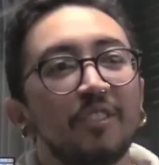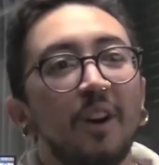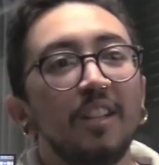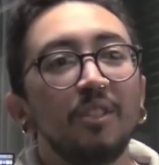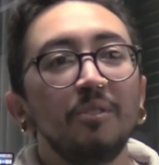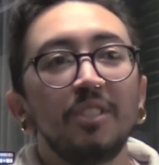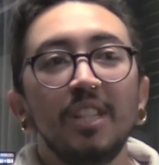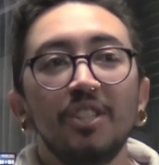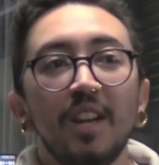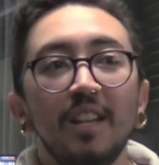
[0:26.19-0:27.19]
So I don't
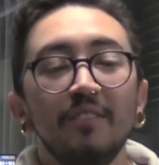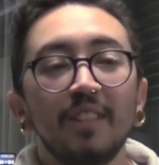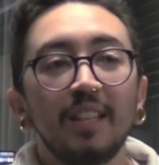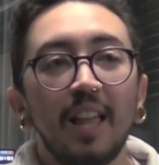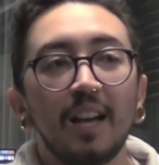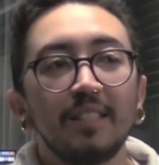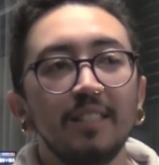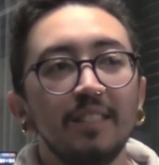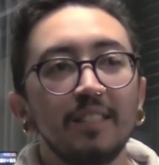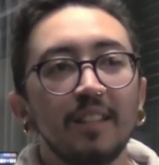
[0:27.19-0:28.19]
teach any of the
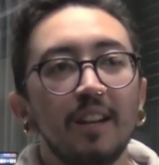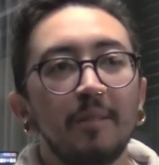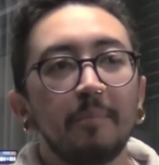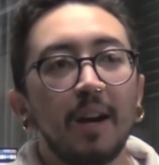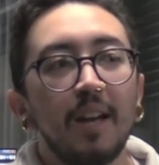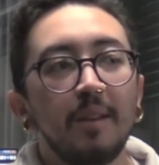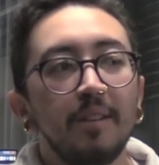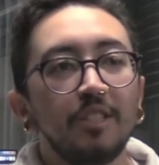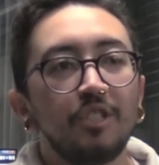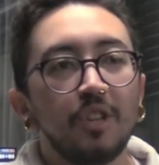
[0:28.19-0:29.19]
classes. Uh,
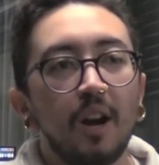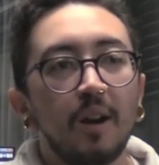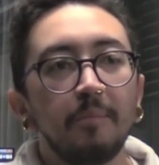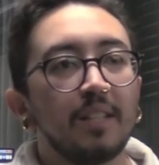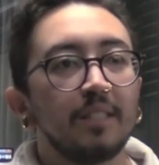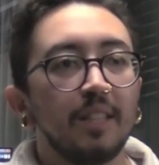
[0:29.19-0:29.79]
my job as